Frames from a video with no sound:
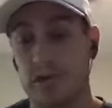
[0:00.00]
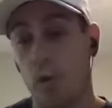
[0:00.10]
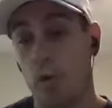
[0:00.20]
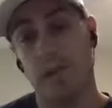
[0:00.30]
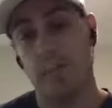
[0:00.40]

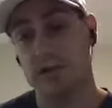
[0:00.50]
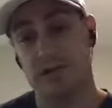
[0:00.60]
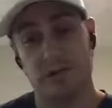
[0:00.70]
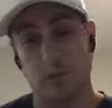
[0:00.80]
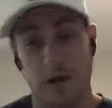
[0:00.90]
or the person
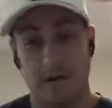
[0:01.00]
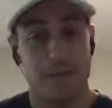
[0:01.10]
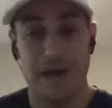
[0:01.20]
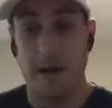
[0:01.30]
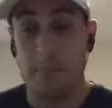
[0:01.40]
just wanted to
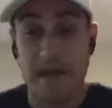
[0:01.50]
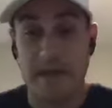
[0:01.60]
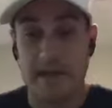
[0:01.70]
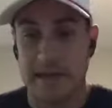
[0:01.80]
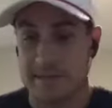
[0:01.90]
become
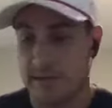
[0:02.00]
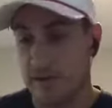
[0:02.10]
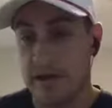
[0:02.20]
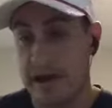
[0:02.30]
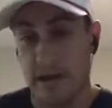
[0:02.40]
me and
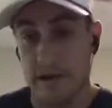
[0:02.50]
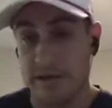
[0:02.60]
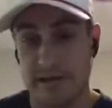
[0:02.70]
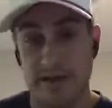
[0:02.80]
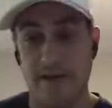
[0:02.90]
look at all
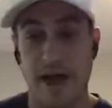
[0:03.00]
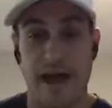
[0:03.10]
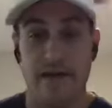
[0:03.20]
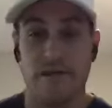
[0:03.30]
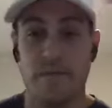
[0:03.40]
the stuff I
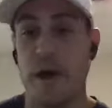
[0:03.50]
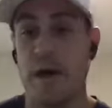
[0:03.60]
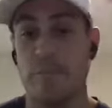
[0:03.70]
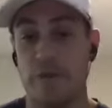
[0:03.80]
have in my